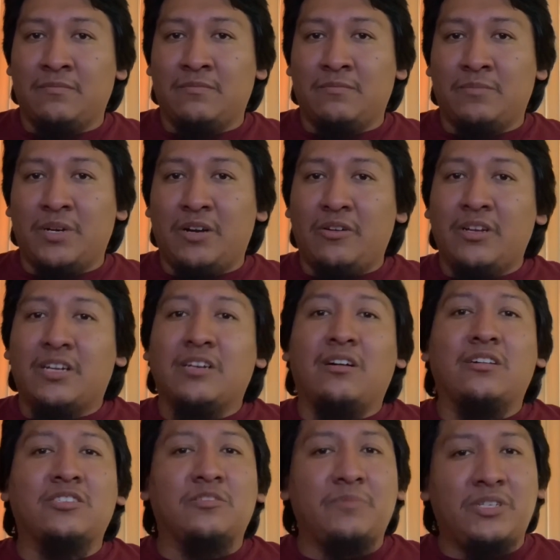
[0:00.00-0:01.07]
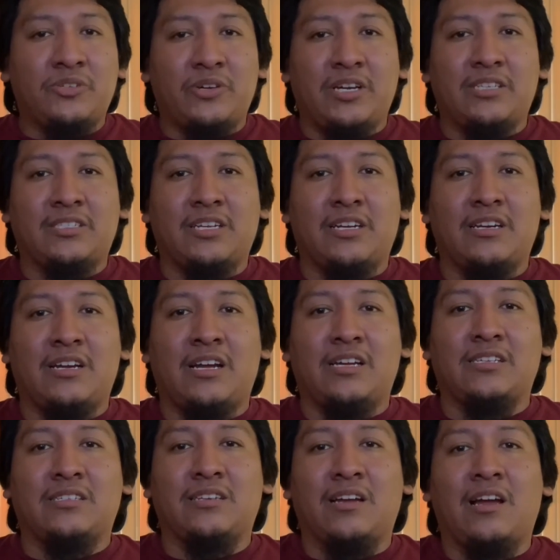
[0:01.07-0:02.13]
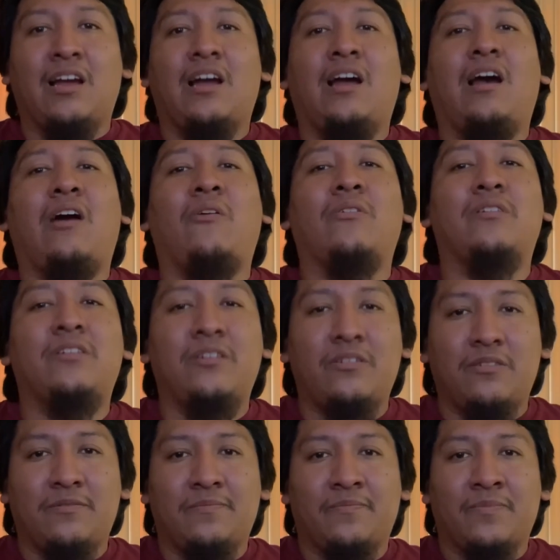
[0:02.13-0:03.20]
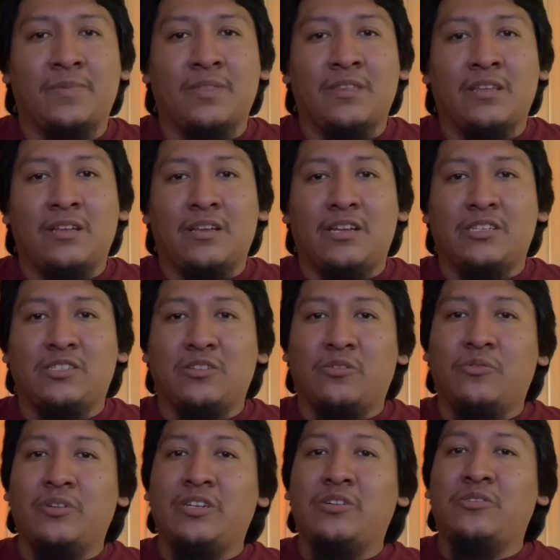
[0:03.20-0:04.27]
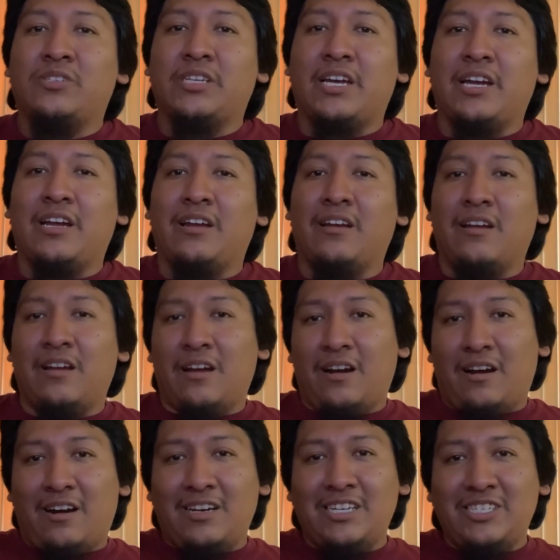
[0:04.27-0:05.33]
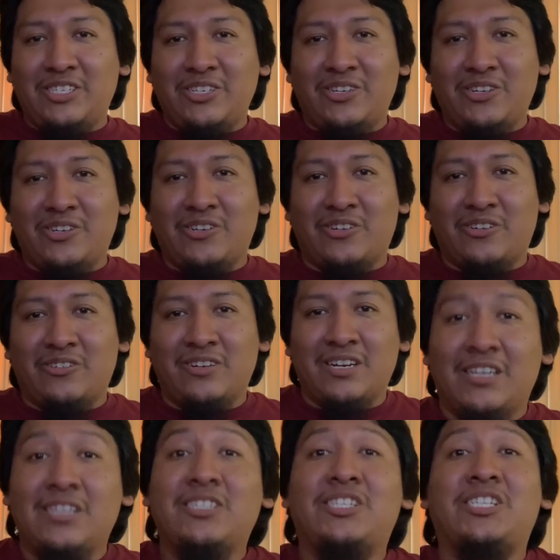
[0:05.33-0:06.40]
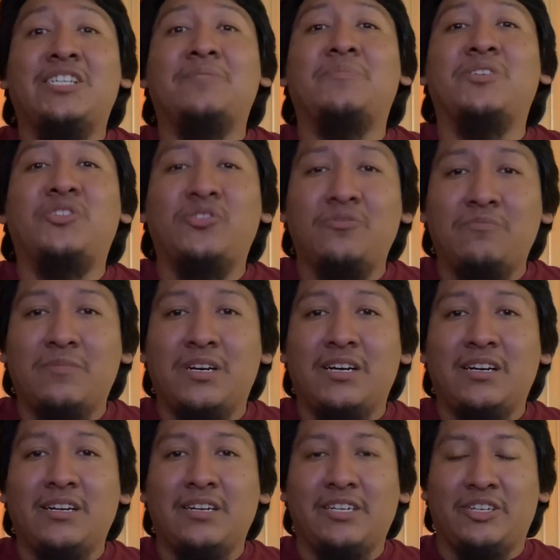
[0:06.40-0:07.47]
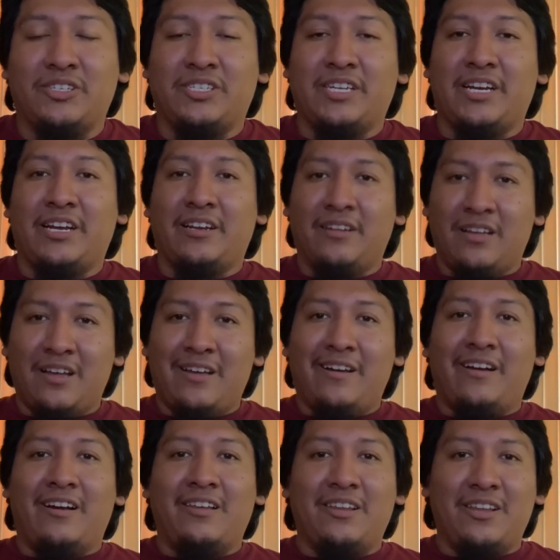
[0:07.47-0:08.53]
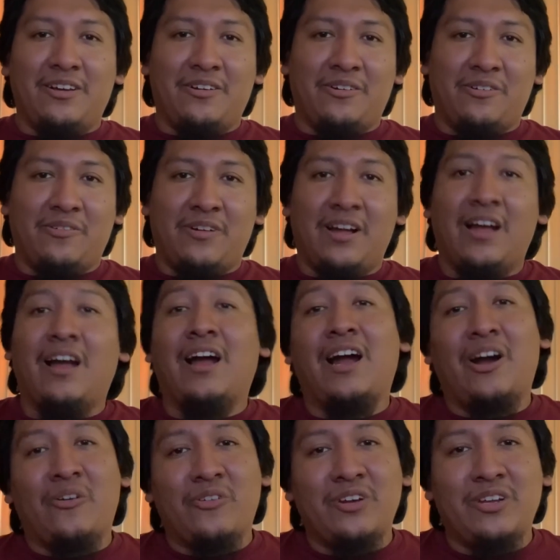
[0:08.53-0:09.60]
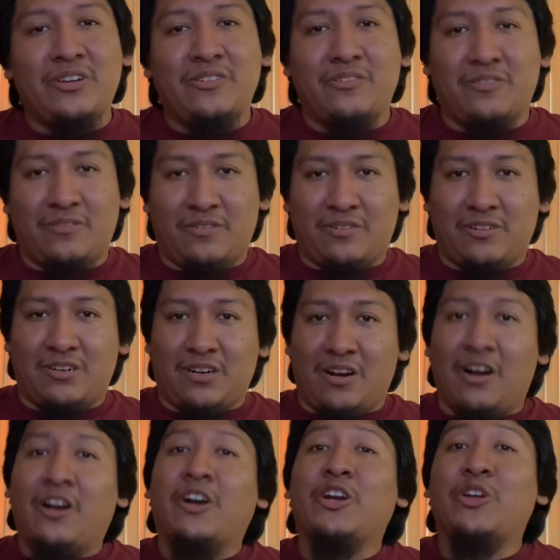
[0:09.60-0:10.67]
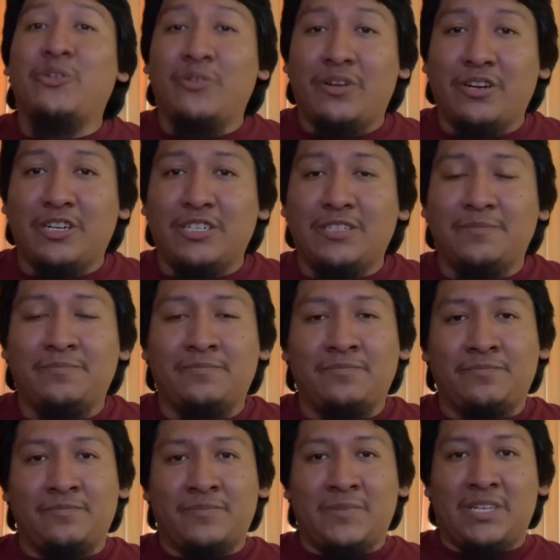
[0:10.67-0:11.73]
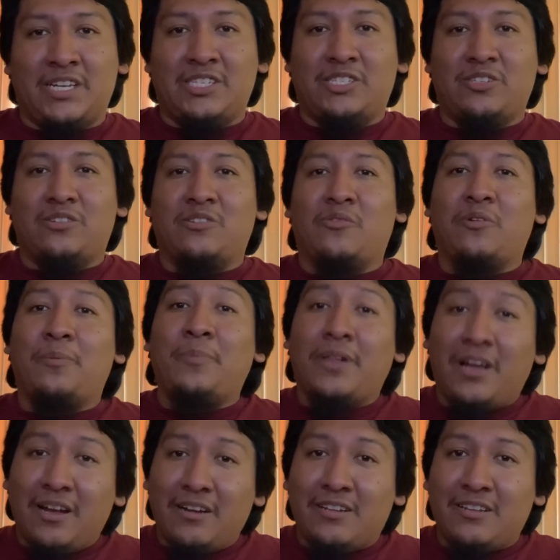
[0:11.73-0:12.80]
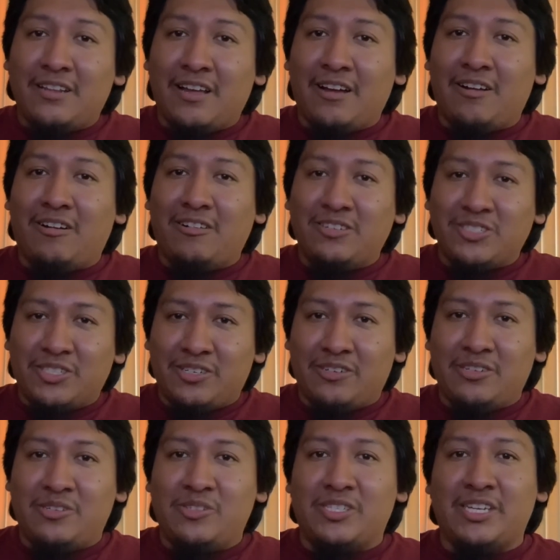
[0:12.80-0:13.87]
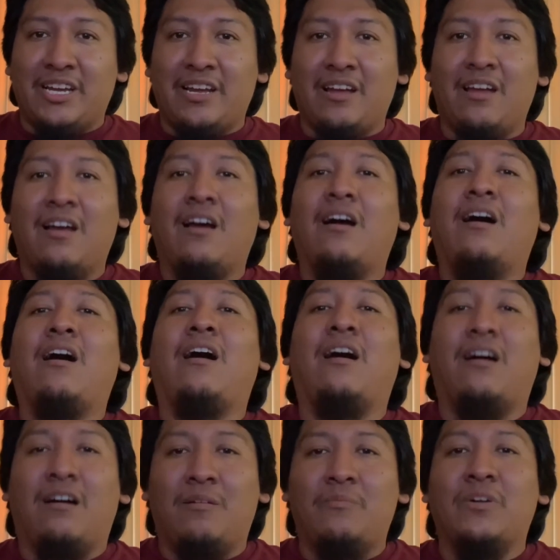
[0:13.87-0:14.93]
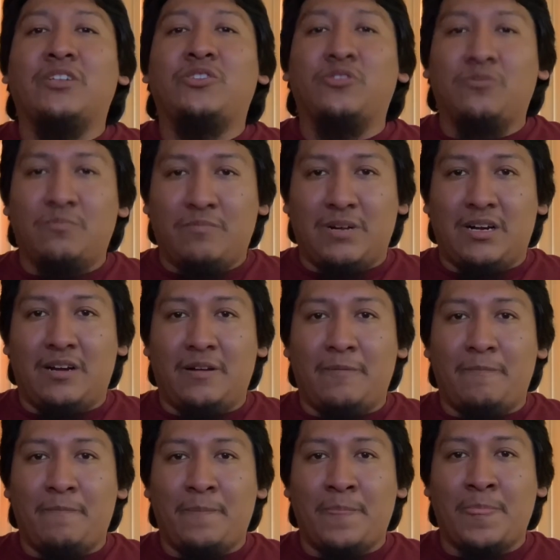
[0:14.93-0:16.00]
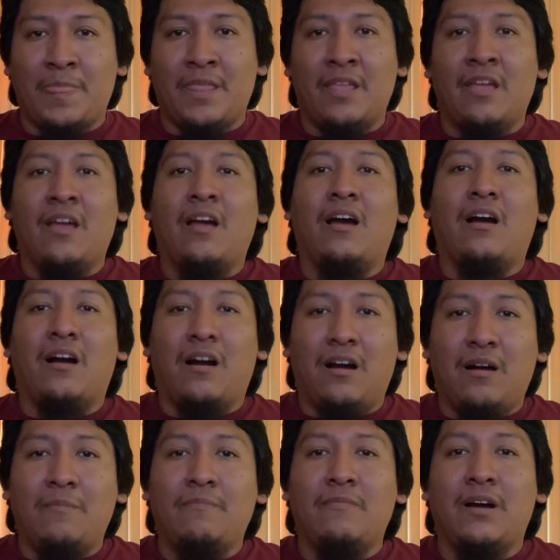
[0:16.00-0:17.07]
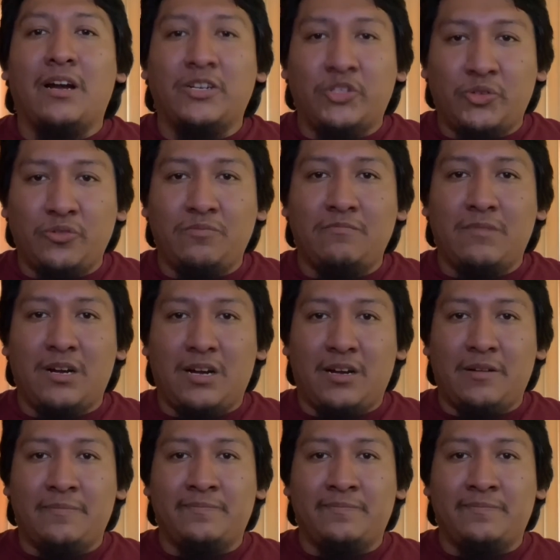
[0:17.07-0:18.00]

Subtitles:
But it can also be translated as, how are you? And so when you say, Halito, chim achukma, you're saying, hello, how are you? Or, are you good? And so to reply to that also, you say, achukma, achukma.